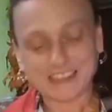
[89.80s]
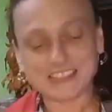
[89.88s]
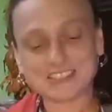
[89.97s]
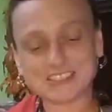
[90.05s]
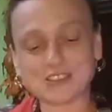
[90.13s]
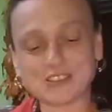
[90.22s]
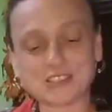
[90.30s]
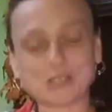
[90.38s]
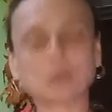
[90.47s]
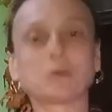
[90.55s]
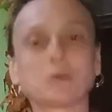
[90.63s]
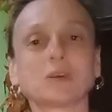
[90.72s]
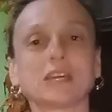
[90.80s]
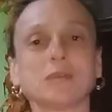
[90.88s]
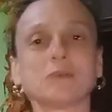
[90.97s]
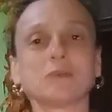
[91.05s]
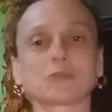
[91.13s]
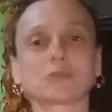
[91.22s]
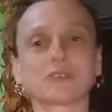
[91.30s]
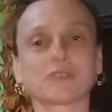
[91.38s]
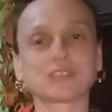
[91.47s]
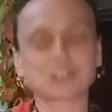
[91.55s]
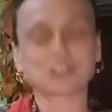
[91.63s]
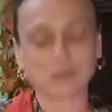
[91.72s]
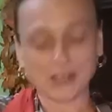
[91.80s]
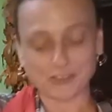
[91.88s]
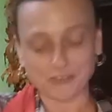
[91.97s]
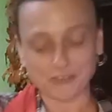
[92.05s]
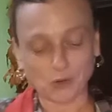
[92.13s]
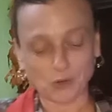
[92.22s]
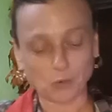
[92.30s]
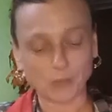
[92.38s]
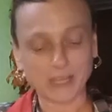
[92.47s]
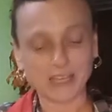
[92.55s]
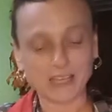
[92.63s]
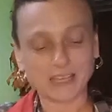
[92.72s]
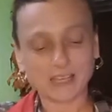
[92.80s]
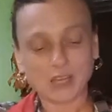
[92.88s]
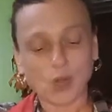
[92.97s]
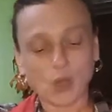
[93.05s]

This salsa will keep in the refrigerator for a week